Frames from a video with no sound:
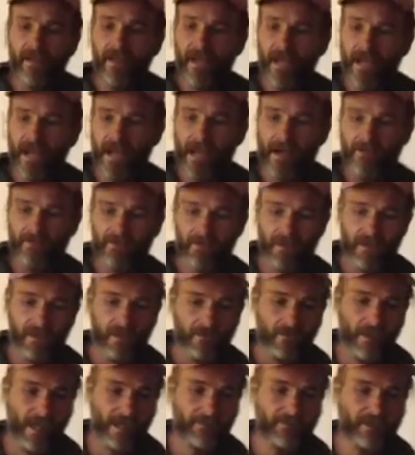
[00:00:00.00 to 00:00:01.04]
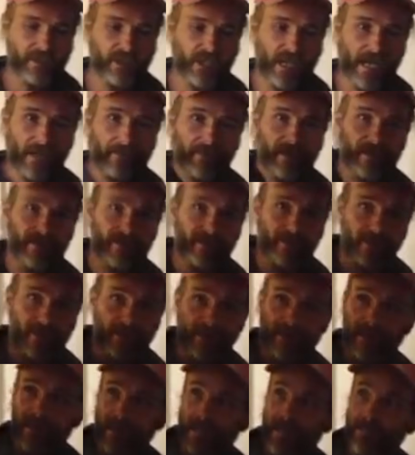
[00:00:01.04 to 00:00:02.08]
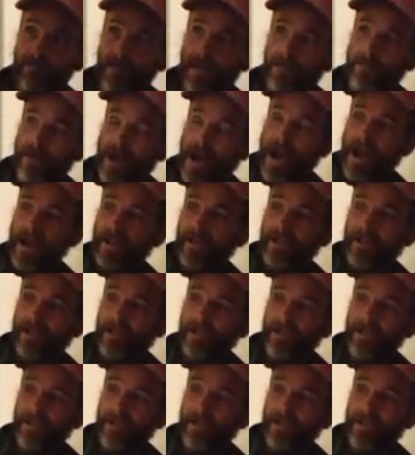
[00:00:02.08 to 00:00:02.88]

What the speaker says: I have my pajamas in my bag,